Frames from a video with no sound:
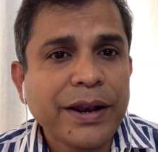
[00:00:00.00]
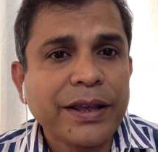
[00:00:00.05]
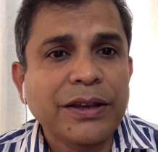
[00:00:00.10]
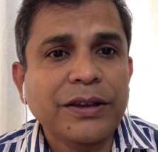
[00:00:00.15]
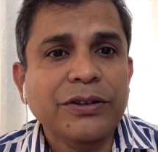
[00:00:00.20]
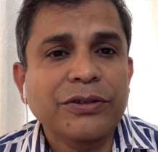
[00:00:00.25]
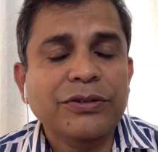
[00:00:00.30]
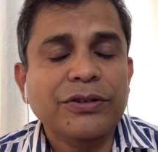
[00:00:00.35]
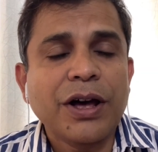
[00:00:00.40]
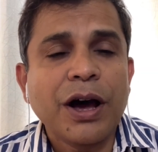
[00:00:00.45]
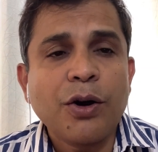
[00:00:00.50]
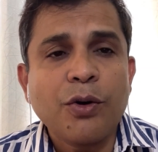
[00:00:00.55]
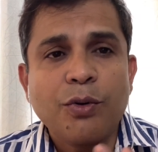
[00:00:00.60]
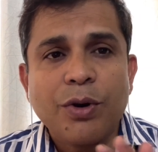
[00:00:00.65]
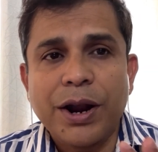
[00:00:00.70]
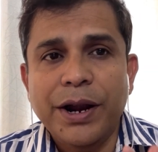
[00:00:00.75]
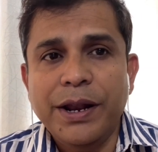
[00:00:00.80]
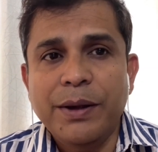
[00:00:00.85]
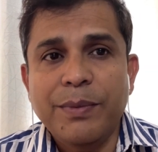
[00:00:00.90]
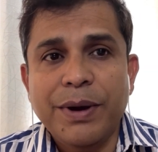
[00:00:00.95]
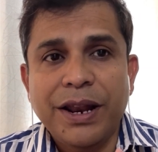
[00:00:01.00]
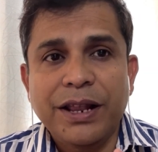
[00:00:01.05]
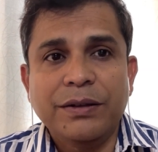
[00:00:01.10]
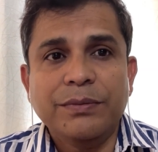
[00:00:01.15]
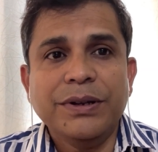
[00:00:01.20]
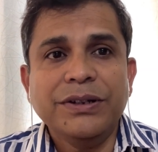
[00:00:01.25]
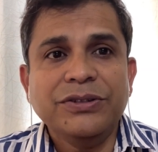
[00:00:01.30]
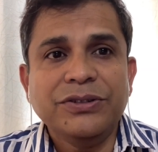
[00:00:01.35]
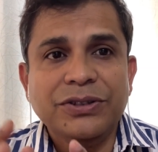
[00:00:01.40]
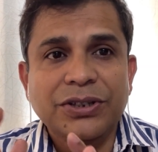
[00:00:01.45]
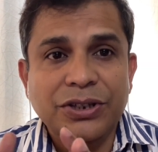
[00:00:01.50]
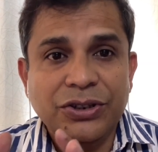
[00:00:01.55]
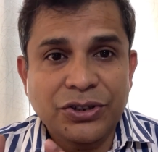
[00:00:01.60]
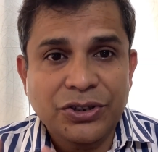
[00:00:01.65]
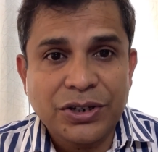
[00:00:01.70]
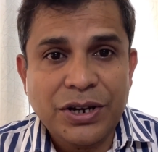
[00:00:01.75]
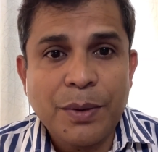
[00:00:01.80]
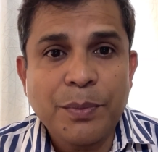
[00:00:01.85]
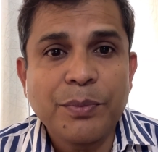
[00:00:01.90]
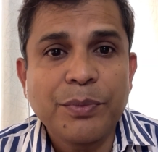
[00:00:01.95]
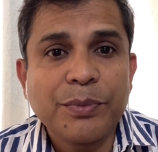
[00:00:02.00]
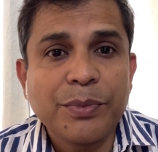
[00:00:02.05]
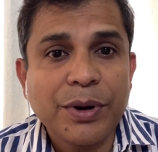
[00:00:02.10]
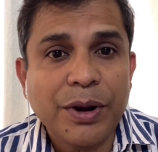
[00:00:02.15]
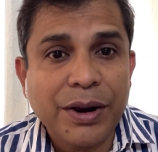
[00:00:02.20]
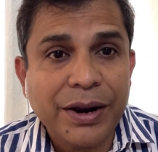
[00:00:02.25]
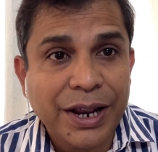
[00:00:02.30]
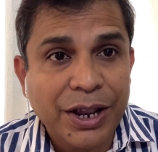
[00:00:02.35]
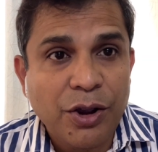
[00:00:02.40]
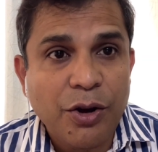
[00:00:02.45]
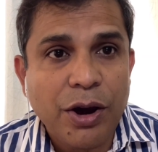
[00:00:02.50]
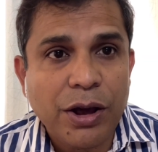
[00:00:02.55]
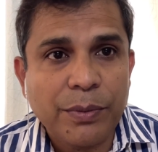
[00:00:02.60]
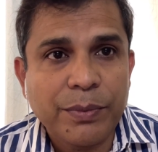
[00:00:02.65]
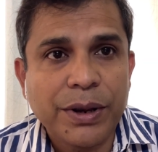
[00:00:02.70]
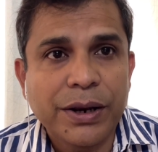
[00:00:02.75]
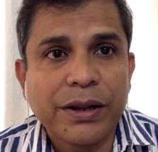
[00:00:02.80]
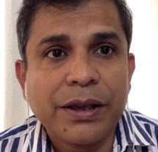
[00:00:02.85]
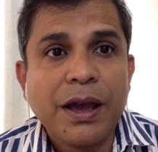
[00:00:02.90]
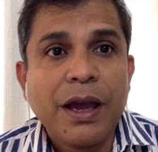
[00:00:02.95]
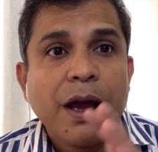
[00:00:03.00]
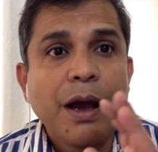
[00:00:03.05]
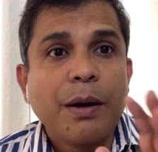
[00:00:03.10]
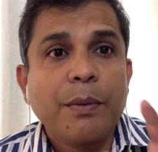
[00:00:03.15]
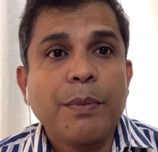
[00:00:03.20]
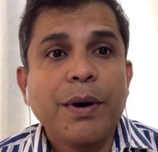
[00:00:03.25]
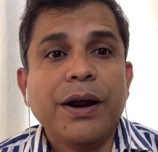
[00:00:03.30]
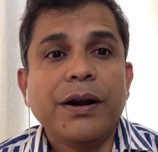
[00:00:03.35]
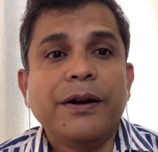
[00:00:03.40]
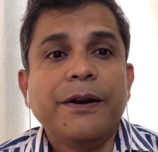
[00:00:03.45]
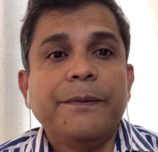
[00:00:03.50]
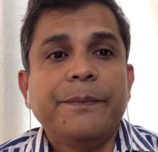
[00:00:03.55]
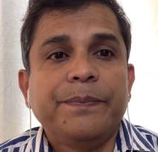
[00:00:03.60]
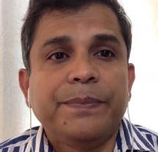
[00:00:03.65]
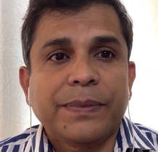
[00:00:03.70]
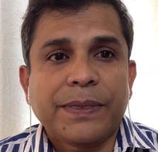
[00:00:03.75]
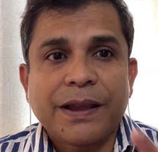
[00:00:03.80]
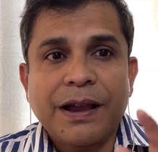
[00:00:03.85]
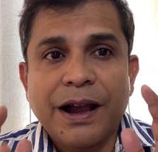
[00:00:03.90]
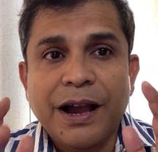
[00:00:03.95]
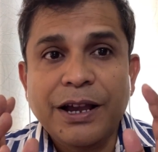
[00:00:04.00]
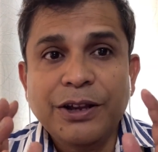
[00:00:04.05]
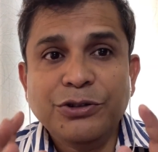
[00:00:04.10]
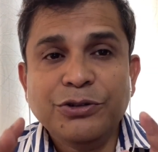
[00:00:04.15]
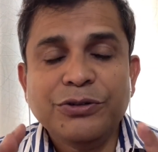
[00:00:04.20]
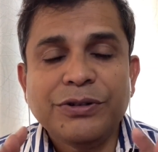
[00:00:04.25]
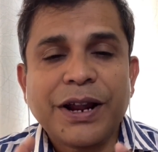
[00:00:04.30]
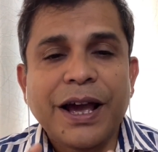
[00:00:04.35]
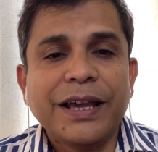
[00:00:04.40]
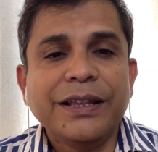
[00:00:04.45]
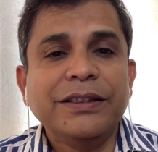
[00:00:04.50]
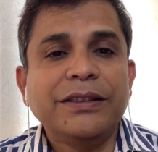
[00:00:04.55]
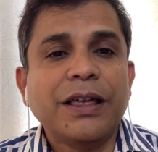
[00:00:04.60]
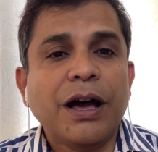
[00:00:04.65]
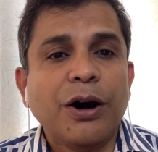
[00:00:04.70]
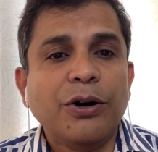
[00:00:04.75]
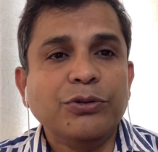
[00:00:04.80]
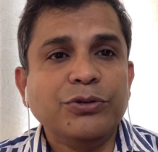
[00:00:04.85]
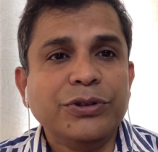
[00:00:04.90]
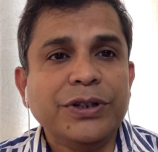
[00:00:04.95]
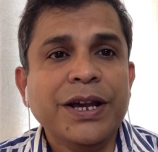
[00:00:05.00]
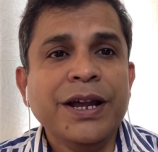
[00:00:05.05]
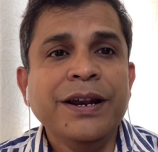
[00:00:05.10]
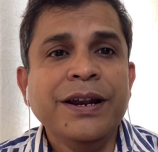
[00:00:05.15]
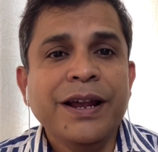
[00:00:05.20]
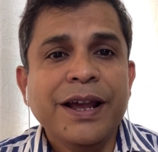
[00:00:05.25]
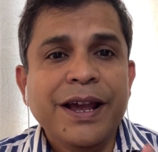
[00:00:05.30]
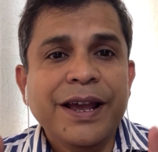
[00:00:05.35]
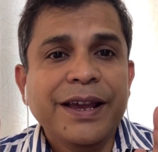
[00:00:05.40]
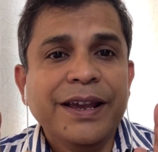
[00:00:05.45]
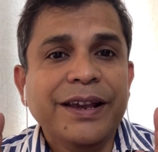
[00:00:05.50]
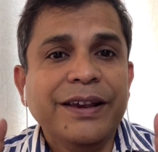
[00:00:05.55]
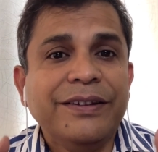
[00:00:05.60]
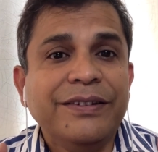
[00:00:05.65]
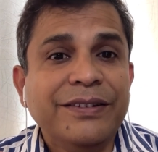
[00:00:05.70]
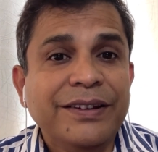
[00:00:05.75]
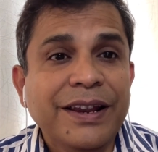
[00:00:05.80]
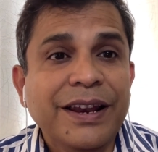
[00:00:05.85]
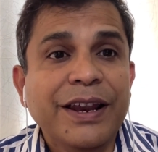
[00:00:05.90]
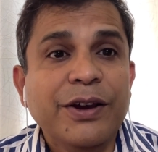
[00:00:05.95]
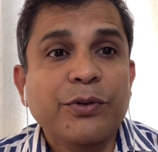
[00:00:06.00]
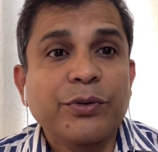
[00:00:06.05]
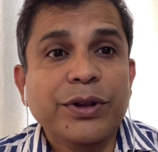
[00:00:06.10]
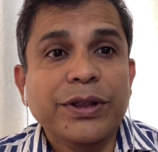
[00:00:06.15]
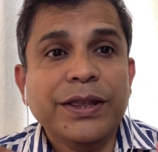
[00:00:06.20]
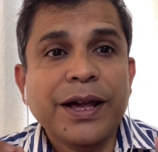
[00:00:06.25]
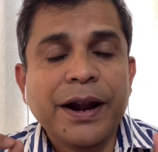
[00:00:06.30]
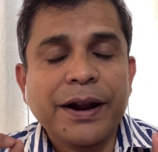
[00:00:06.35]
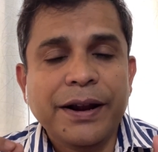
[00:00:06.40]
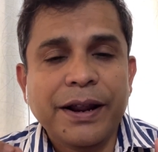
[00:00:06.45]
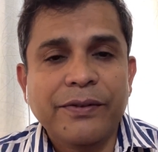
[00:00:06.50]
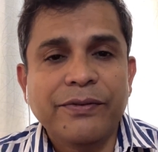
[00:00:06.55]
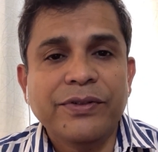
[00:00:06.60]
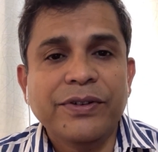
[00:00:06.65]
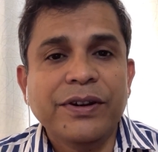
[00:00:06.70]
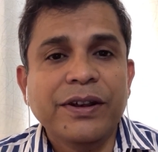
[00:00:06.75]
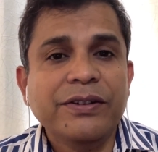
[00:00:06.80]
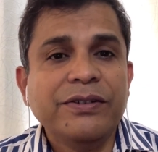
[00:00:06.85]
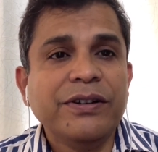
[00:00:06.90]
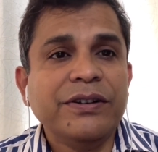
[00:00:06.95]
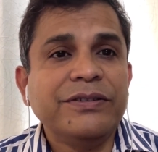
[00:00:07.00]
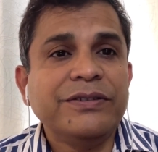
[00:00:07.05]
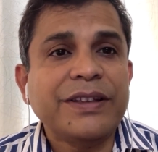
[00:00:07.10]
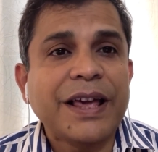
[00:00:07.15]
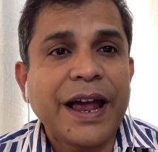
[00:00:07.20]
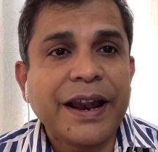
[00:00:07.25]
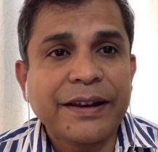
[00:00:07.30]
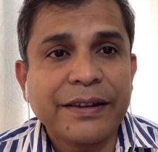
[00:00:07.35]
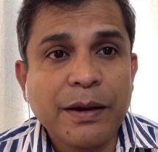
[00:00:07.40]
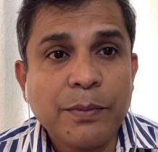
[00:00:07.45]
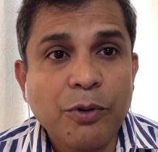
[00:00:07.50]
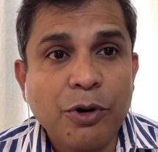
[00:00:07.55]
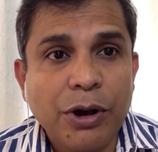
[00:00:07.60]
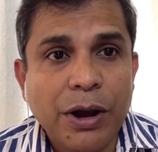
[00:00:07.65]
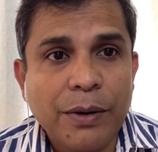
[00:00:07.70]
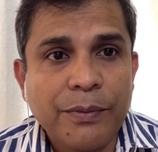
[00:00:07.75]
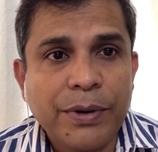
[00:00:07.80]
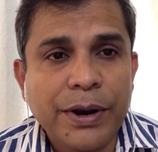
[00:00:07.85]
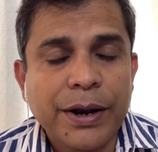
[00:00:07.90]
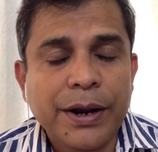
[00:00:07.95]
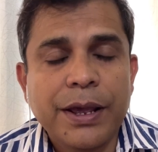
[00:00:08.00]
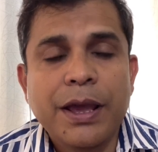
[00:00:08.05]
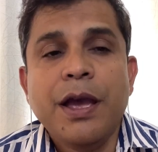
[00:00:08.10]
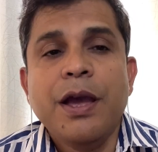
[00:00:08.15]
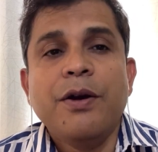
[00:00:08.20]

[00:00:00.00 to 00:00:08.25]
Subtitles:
is the quality management system requirement, but ISO 9000 is dealing with the definitions and the vocabulary.